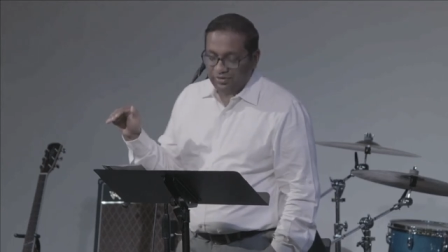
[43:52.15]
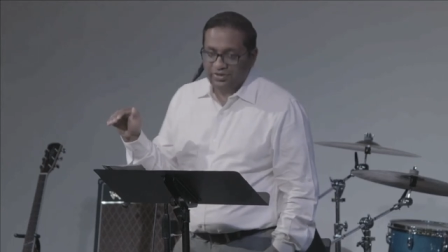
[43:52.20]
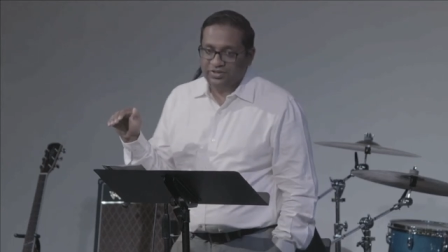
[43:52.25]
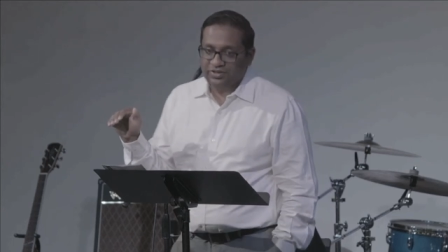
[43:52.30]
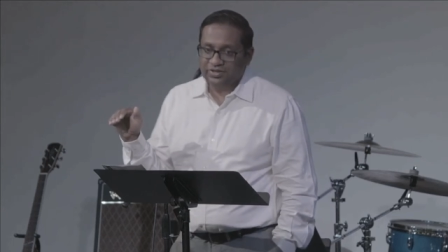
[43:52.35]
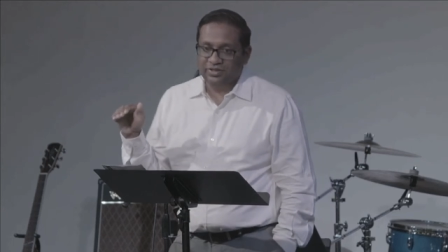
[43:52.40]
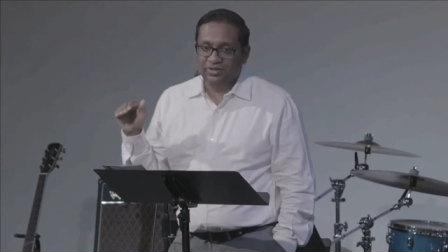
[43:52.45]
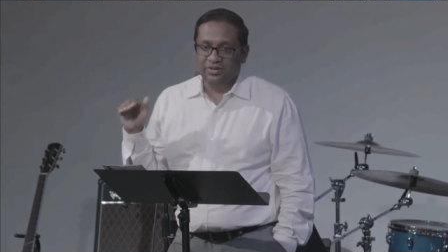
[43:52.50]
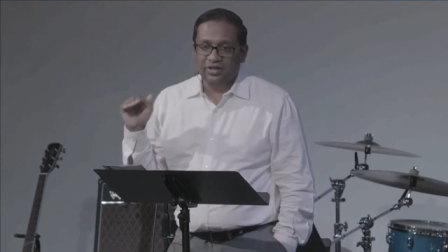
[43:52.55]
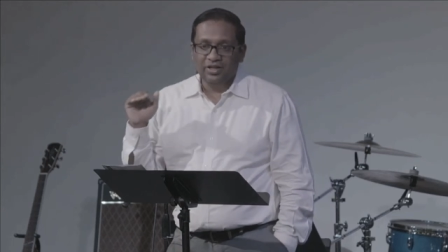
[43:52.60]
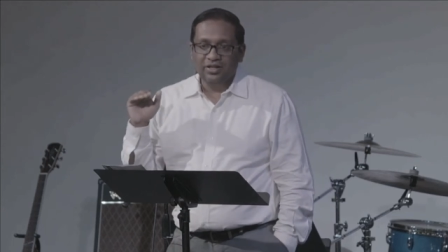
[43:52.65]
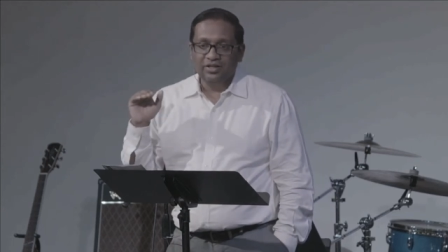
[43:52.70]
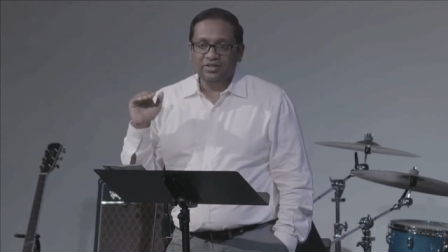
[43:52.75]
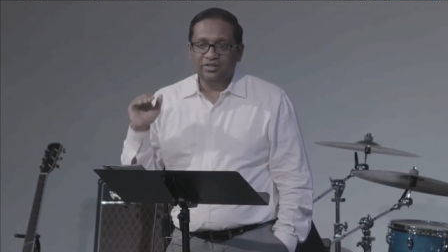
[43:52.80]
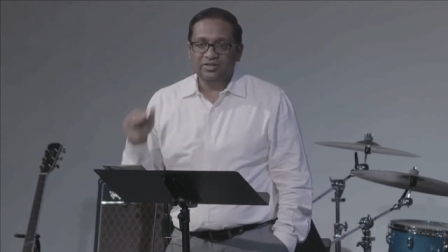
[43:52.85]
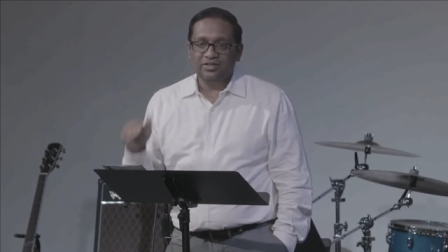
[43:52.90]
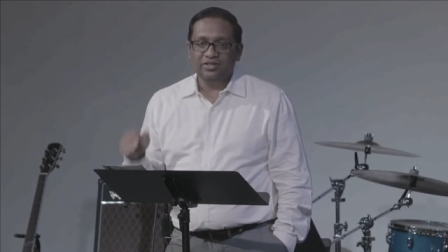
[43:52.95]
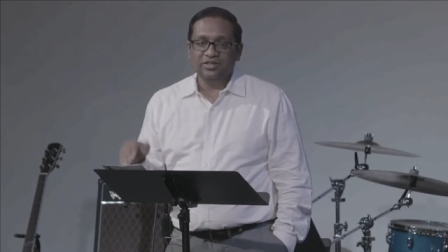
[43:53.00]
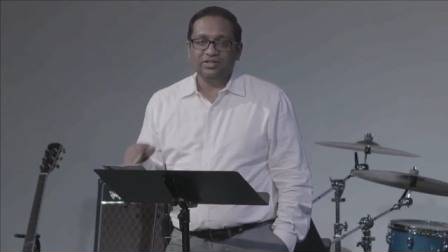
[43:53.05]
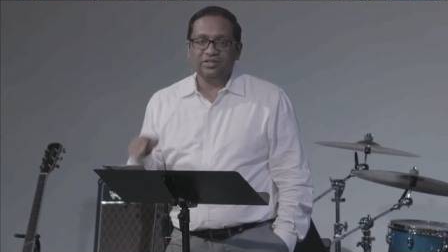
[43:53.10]
Listen,
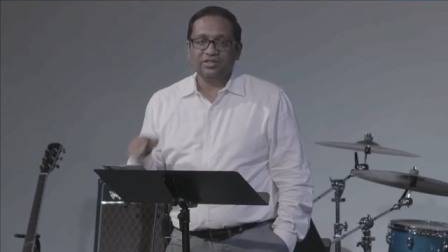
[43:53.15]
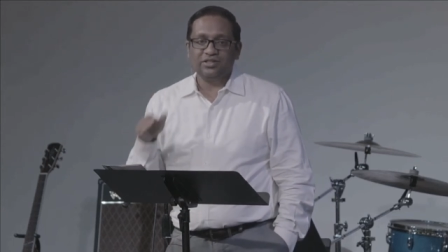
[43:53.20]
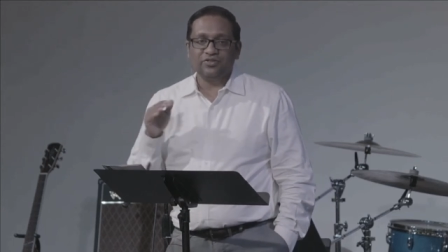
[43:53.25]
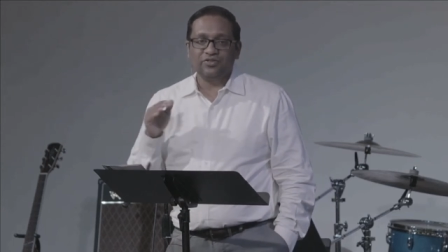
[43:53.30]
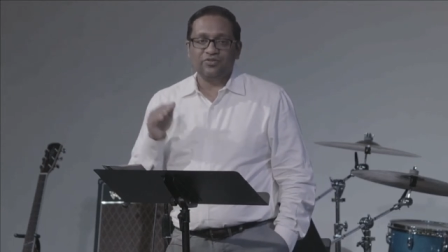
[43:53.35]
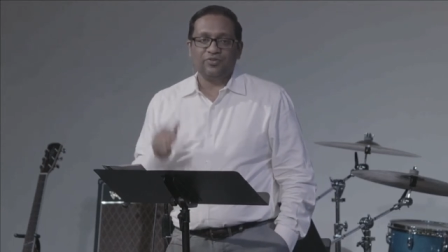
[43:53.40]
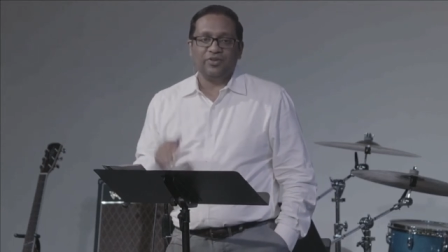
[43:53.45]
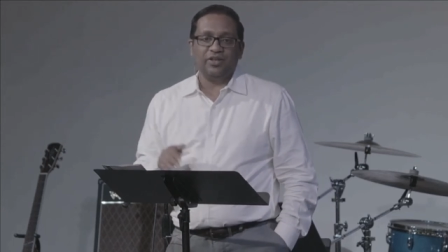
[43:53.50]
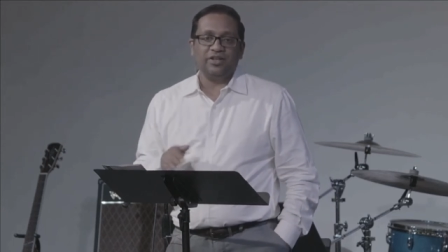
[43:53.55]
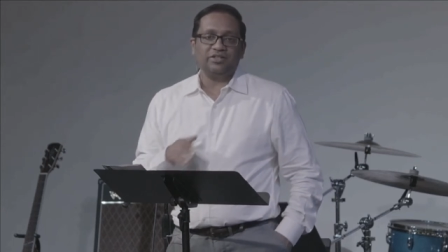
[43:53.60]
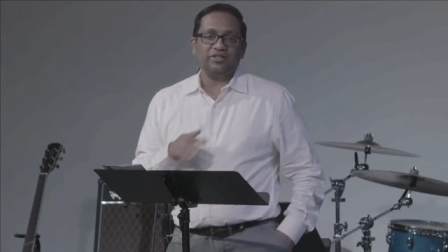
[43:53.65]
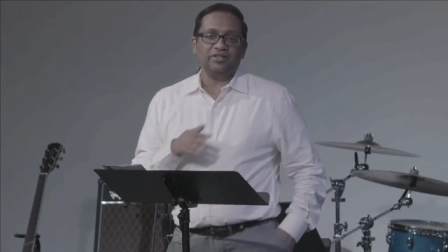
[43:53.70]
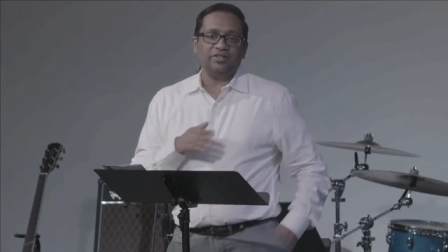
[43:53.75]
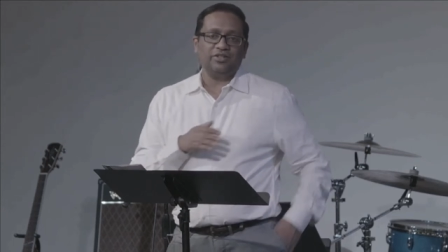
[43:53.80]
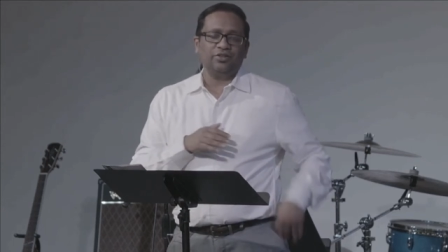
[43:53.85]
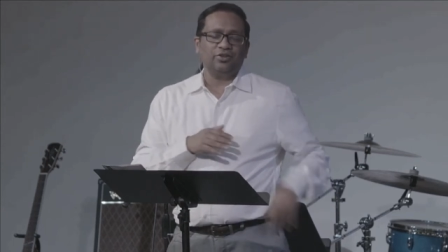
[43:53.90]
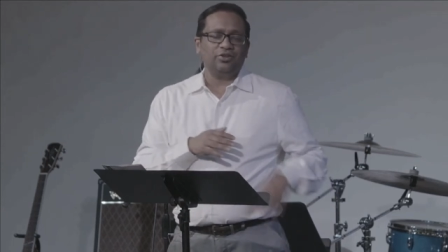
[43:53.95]
Jesus faced the